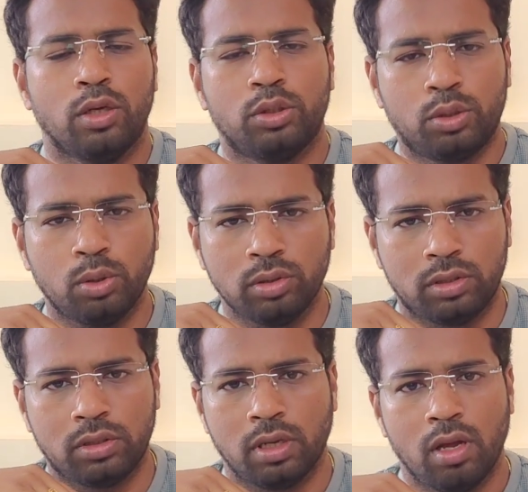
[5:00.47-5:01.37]

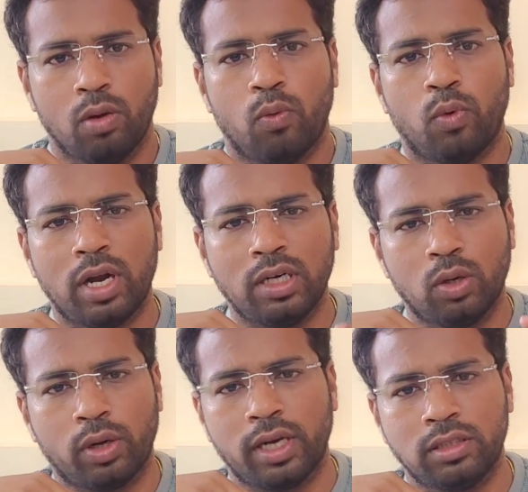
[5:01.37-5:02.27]
choose one
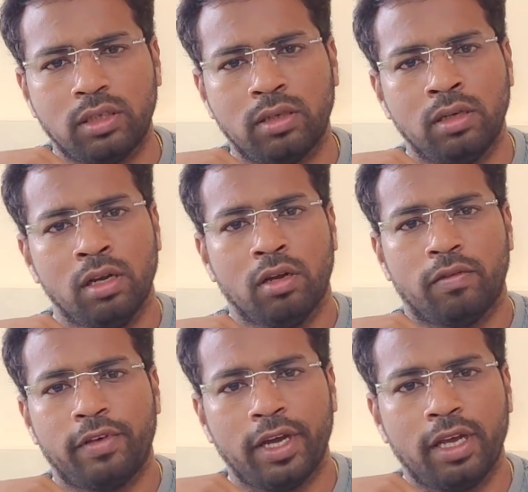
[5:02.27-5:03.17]
location
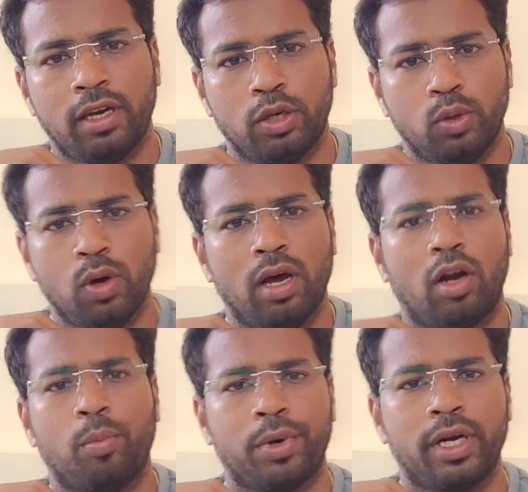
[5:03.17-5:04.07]
where you are
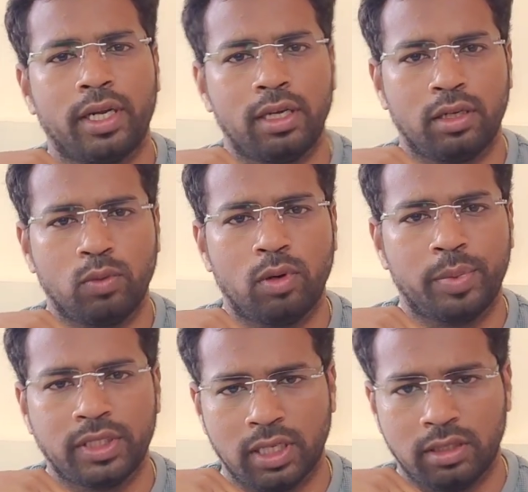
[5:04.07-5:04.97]
operating your
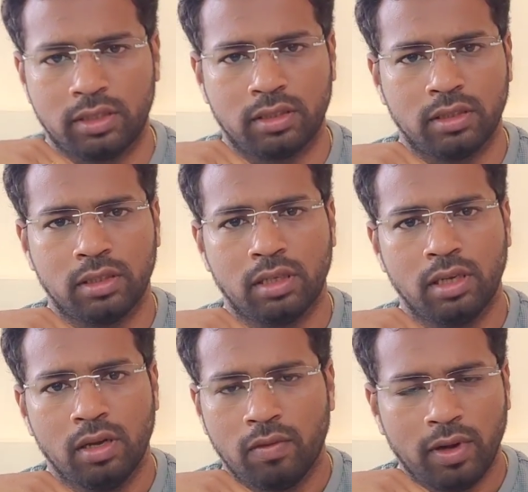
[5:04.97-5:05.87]
business.
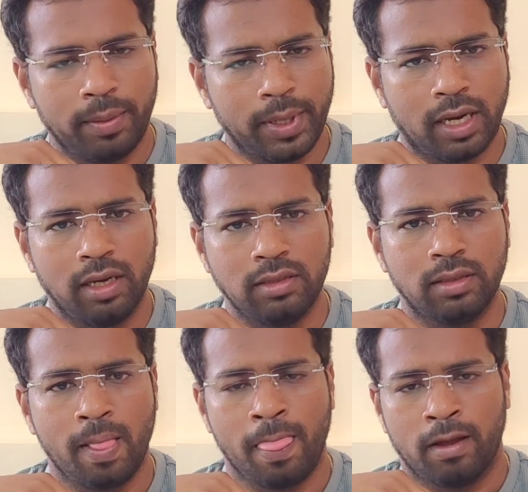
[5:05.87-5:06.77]
Why?
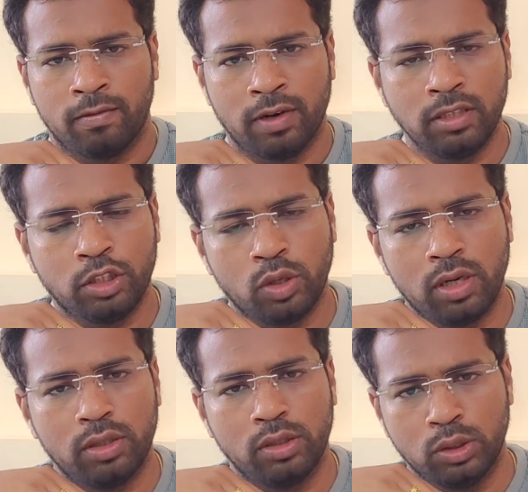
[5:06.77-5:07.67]
Because once
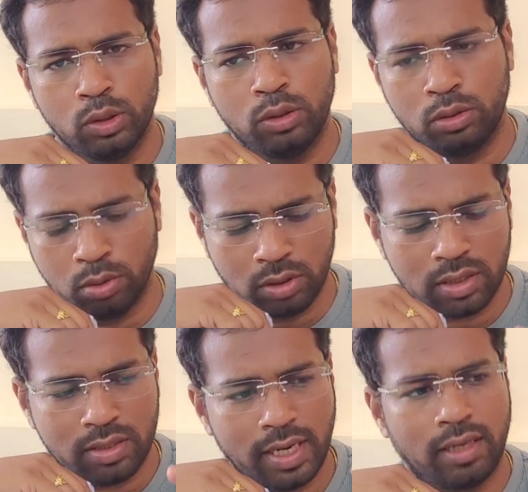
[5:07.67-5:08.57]
you
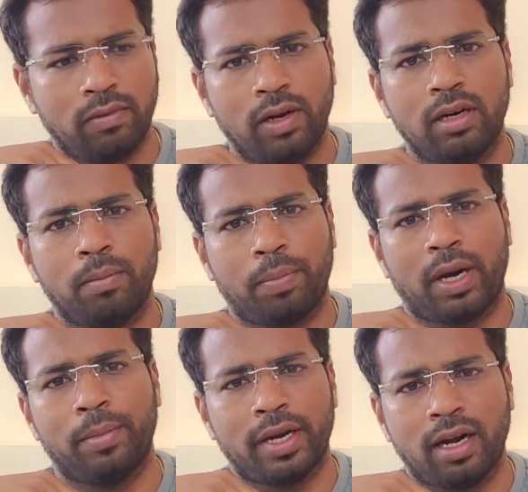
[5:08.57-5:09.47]
just set one
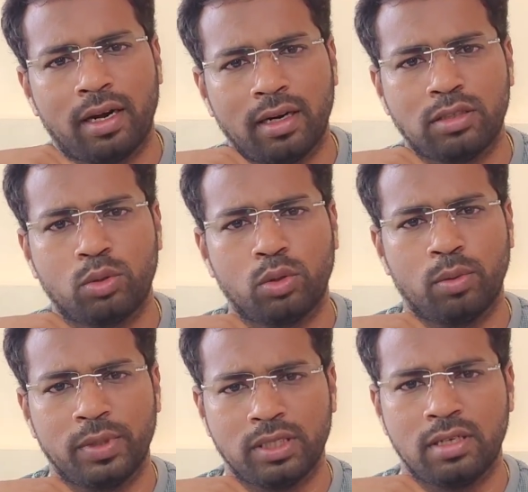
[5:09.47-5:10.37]
primary address to your
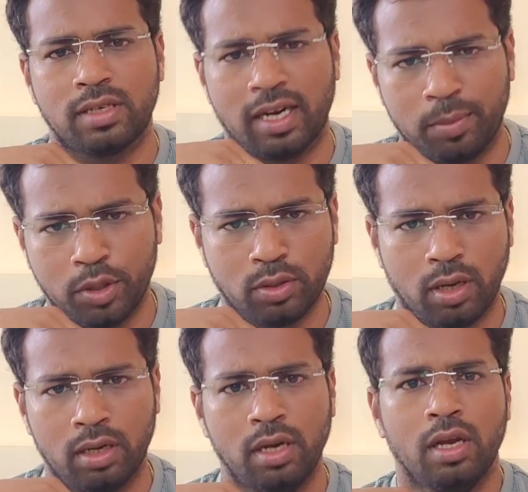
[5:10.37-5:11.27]
business on
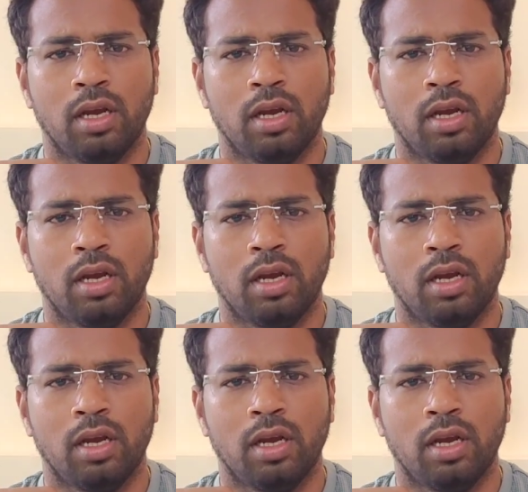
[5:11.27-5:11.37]
Amazon,